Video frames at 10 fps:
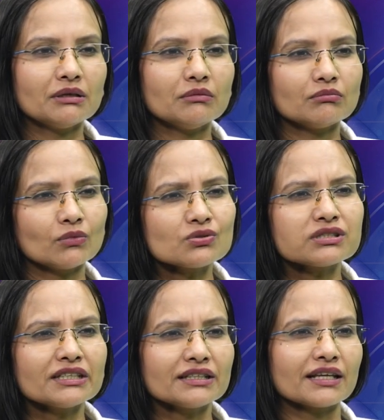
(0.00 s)
Well,
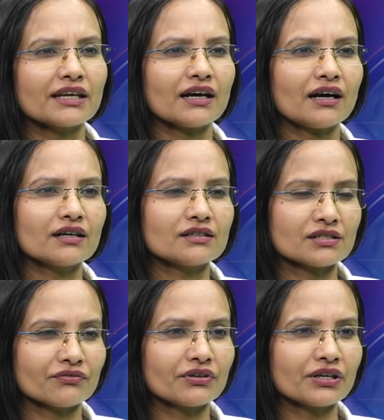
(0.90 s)
mostly they are
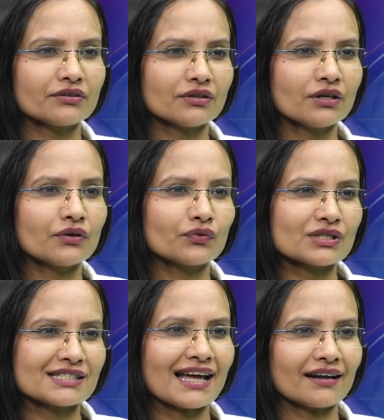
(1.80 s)
suffering
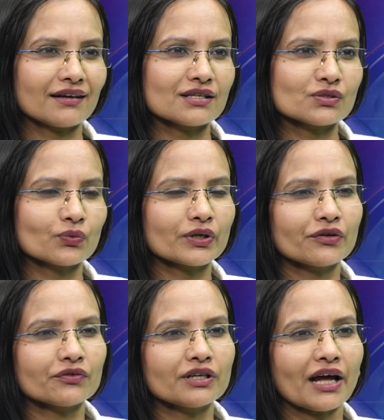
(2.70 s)
with sadness.
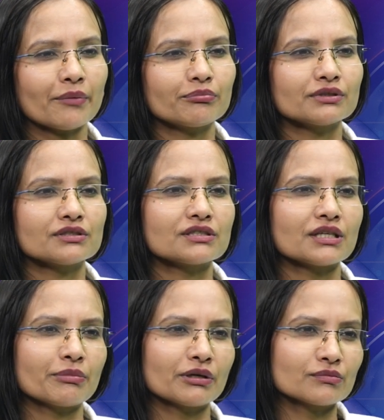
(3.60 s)
Whatever happens,
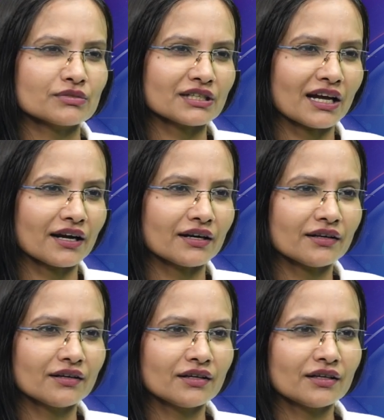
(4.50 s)
they become sad.
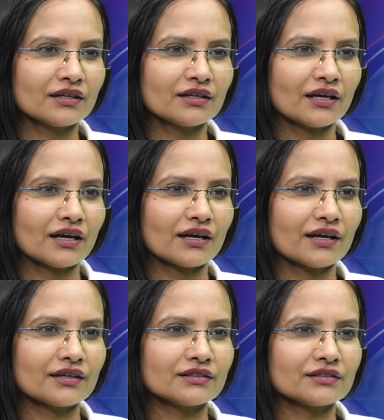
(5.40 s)

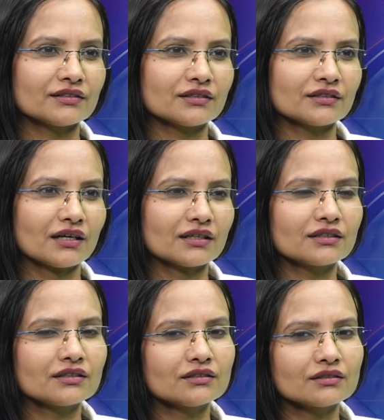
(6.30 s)
And
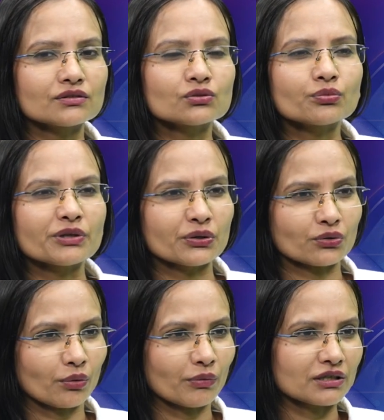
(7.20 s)
other so many
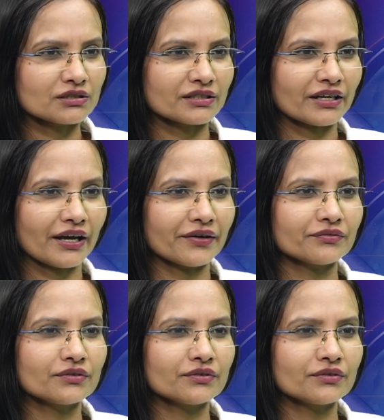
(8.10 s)
traumas they have.